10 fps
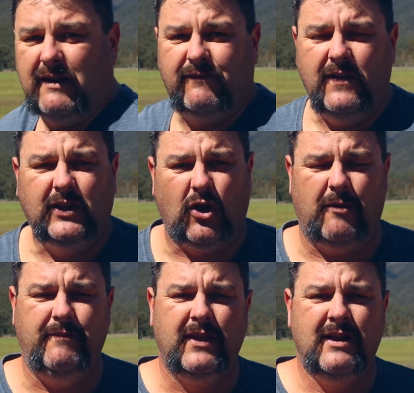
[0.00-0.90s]
Mount
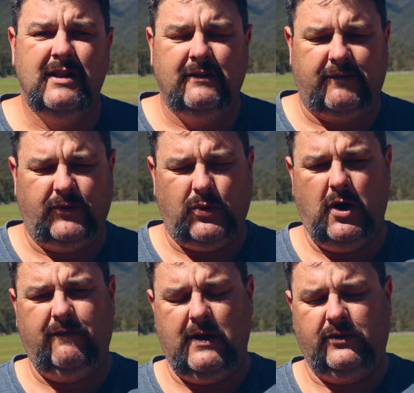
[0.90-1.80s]
Feathertop, from
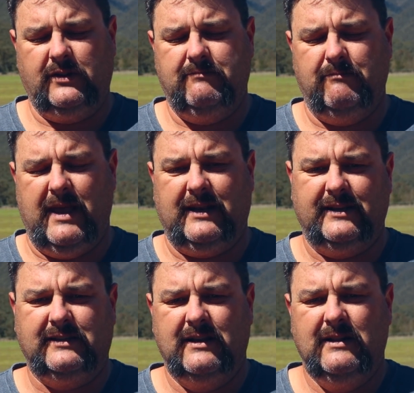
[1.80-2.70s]
1200
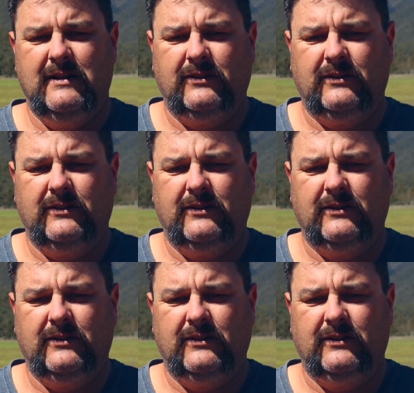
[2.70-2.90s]
metres